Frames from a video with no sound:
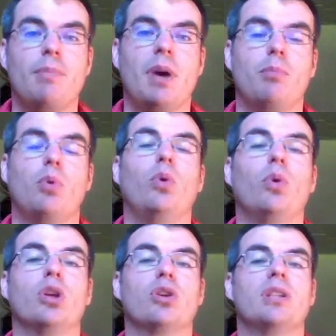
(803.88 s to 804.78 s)
up,
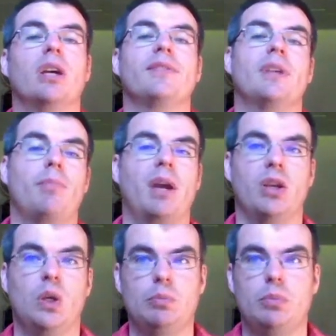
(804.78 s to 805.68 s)
pull yourselves up by
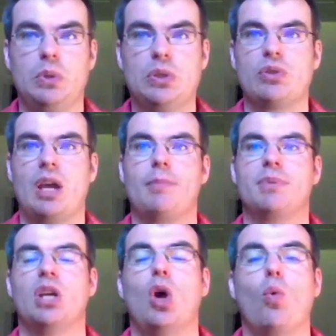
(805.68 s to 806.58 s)
your own
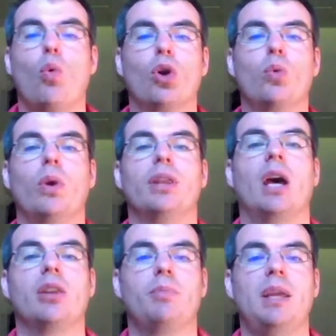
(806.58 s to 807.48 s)
bootstraps. Work with
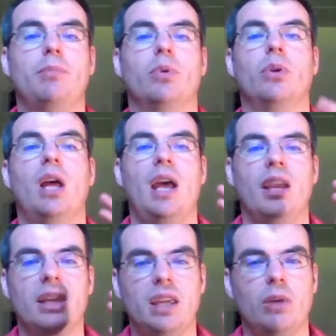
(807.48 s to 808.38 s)
other people.
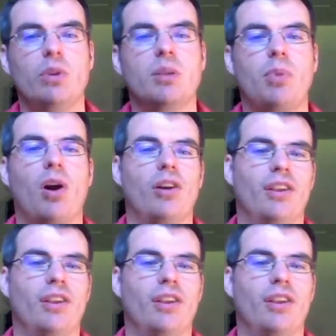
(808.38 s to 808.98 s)
Get with the party